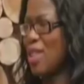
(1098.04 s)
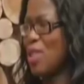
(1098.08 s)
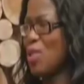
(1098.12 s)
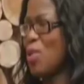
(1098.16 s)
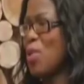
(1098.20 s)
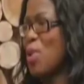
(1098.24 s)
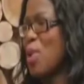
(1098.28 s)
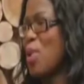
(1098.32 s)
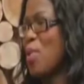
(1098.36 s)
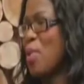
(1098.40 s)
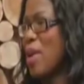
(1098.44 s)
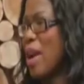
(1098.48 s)

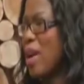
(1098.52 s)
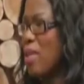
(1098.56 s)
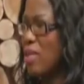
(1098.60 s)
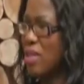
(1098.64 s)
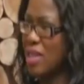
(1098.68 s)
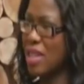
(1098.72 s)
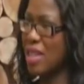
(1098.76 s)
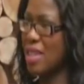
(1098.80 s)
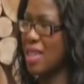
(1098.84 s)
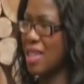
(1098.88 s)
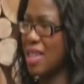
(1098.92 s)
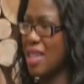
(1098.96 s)
all
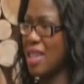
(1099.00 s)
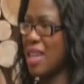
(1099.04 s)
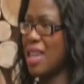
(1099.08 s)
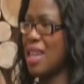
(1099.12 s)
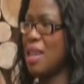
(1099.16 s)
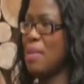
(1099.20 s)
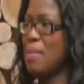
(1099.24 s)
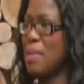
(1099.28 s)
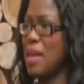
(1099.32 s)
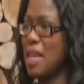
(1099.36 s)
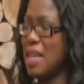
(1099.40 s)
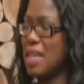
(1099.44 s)
around us
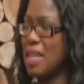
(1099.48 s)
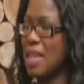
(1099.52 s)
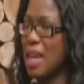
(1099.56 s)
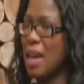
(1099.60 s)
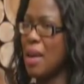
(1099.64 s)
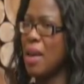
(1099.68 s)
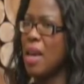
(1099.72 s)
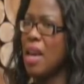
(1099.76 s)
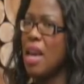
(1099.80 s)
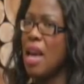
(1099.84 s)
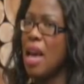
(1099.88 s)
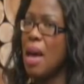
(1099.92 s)
in media.
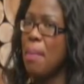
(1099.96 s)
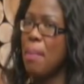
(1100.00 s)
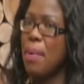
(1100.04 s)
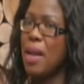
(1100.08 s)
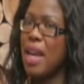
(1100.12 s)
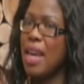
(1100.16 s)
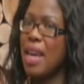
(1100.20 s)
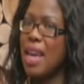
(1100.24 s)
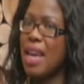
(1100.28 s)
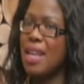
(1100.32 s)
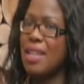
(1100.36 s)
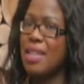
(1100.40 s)
But
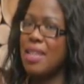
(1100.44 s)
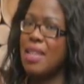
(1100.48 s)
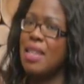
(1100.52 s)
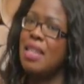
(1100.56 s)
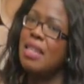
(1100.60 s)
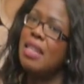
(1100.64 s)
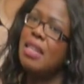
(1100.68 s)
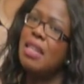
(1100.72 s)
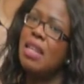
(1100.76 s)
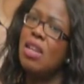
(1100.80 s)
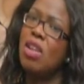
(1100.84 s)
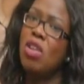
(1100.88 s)
I guess
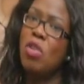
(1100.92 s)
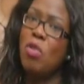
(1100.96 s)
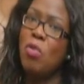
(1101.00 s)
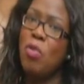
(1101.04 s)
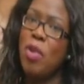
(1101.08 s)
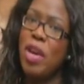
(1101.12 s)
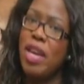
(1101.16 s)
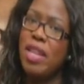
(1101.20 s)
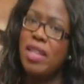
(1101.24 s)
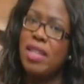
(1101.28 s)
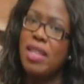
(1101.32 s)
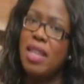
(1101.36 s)
in a lot of
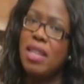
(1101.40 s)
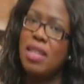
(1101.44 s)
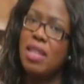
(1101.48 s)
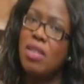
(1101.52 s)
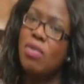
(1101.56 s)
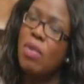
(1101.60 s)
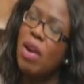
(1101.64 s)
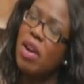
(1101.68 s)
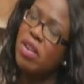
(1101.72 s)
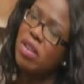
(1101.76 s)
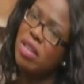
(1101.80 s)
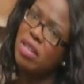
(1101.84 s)
ways it's
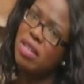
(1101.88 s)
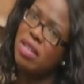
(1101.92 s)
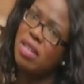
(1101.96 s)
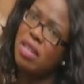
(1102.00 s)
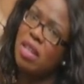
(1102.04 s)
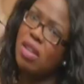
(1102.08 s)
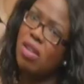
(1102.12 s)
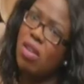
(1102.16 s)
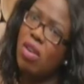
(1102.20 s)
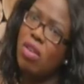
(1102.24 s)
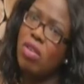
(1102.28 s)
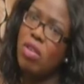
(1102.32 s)
around us in
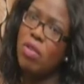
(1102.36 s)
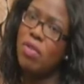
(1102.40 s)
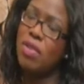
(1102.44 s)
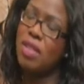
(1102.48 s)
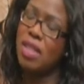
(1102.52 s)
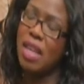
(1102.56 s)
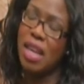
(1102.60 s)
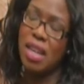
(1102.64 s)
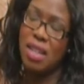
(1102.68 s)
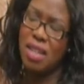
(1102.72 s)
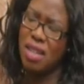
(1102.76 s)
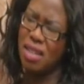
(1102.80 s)
a lot of
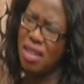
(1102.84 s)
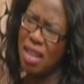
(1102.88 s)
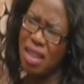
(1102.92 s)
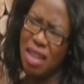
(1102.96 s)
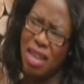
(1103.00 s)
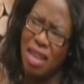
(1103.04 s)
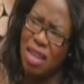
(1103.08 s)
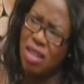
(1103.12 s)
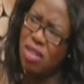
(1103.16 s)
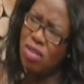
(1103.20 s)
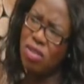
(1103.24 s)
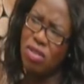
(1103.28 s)
sectors. I
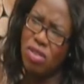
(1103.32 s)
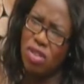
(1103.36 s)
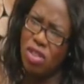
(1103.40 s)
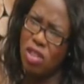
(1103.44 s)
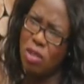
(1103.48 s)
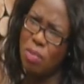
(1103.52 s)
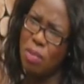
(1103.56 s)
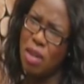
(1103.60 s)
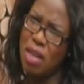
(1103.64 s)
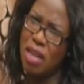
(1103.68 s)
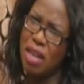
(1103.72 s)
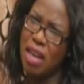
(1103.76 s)
think it's not
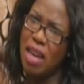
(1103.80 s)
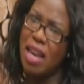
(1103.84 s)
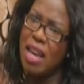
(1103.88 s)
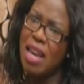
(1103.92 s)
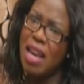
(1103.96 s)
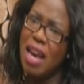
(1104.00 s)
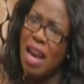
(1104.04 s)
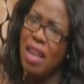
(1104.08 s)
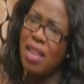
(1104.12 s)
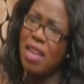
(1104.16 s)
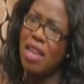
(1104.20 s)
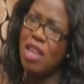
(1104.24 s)
just media.
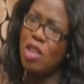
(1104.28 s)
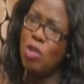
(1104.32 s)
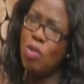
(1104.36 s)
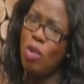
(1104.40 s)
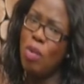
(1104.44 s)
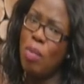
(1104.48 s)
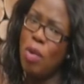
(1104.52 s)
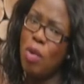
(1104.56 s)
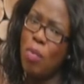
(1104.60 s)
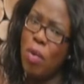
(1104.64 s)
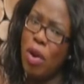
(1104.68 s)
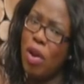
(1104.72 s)
I think as
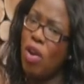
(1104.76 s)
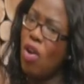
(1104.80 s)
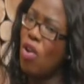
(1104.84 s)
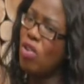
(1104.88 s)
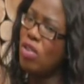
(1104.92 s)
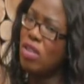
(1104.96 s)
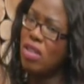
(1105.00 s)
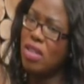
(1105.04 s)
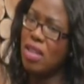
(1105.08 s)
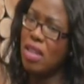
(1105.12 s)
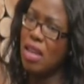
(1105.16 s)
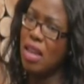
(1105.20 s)
women we're
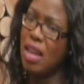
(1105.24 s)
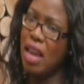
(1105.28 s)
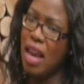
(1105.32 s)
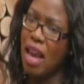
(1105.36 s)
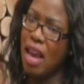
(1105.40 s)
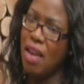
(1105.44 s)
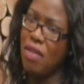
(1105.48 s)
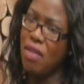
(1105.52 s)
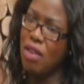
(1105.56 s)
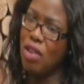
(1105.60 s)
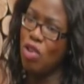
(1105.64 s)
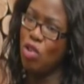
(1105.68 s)
constantly
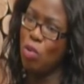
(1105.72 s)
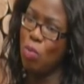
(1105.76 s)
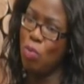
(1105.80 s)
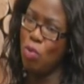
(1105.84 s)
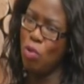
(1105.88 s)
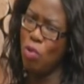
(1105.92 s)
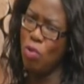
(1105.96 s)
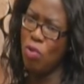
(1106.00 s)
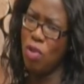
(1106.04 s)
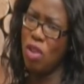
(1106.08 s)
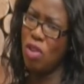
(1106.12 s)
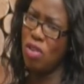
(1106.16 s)
having to
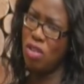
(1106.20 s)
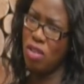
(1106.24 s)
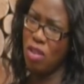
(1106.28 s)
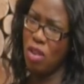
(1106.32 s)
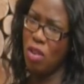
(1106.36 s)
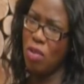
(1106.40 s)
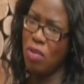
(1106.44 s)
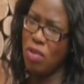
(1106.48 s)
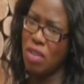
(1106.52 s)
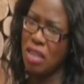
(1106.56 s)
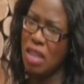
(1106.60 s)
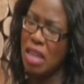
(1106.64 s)
prove
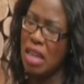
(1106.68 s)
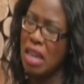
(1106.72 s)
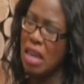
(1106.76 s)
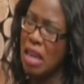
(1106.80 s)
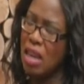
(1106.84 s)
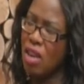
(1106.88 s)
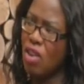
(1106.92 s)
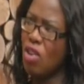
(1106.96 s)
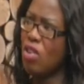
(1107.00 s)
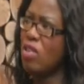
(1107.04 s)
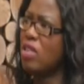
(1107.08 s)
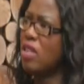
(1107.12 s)
ourselves,
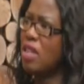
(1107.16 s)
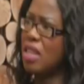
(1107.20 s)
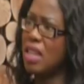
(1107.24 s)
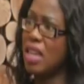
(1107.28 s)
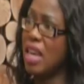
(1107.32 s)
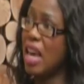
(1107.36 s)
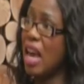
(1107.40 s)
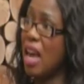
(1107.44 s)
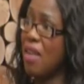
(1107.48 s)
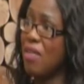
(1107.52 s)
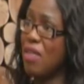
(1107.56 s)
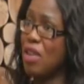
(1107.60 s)
constantly
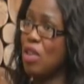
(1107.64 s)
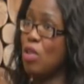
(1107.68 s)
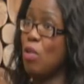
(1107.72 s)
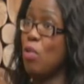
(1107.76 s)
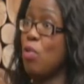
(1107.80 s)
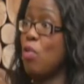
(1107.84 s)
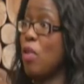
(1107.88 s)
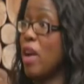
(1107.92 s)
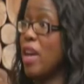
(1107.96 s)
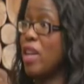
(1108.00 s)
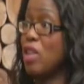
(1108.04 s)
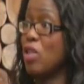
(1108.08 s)
having to
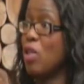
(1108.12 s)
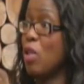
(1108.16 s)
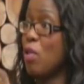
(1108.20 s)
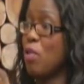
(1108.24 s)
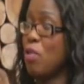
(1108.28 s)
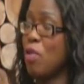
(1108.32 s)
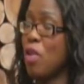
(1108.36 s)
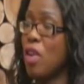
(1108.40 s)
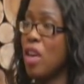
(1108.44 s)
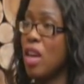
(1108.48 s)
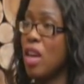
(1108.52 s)
fight off